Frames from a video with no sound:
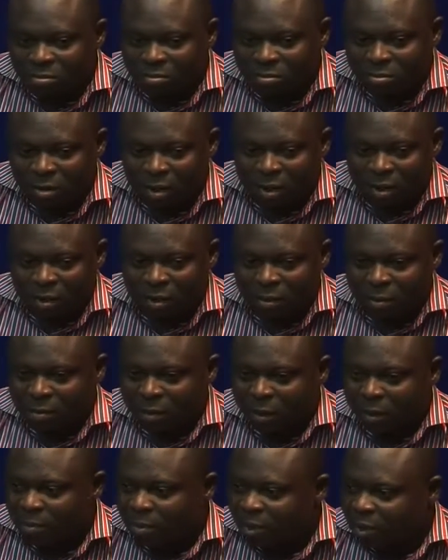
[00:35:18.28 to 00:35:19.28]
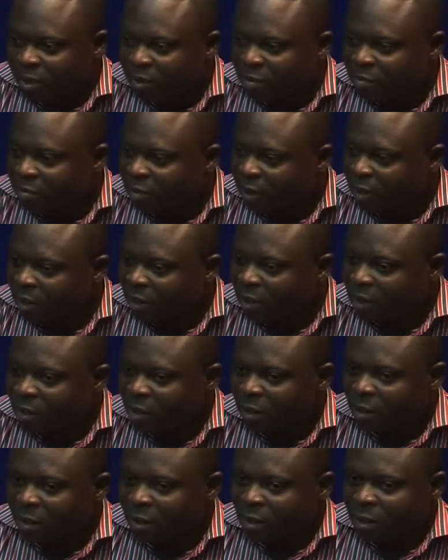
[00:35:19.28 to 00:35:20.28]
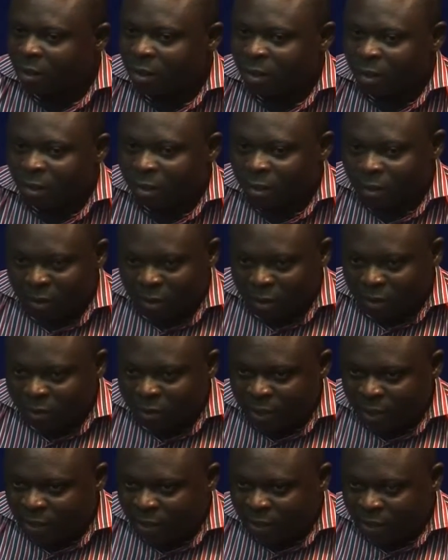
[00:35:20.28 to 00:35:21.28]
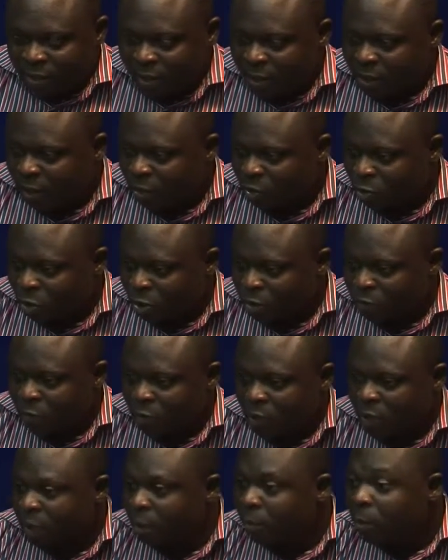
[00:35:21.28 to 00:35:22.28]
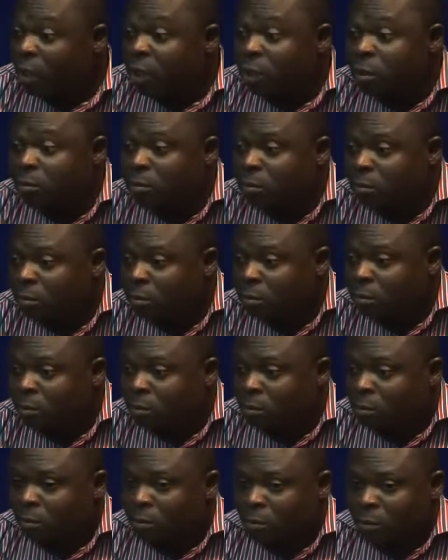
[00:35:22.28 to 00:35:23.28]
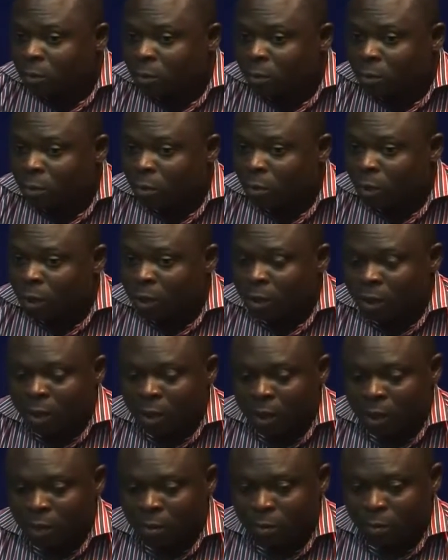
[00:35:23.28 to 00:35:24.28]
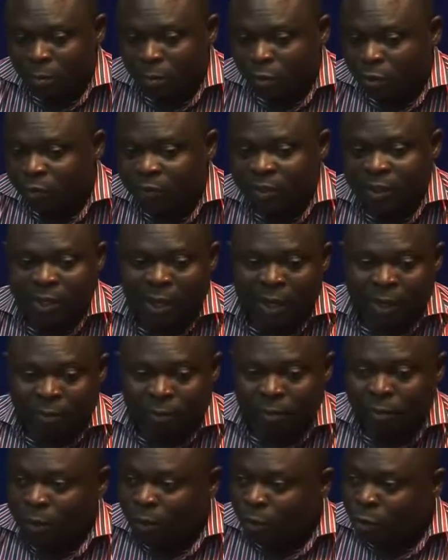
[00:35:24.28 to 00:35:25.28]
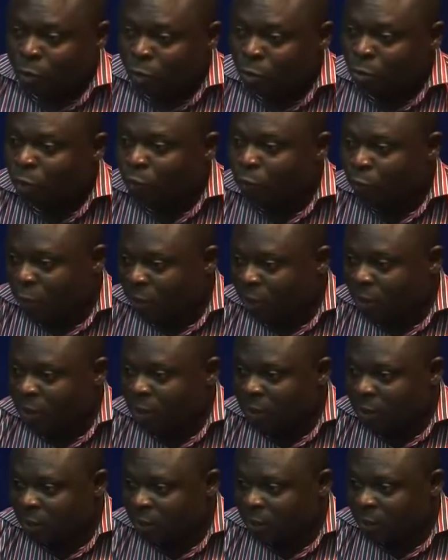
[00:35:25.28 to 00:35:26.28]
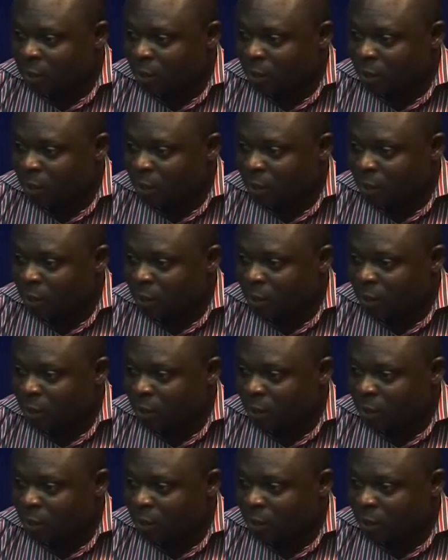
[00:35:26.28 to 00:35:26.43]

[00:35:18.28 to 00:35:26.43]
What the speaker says: I believe if there is a, they should give us our money. So, and most of the time, do not forget that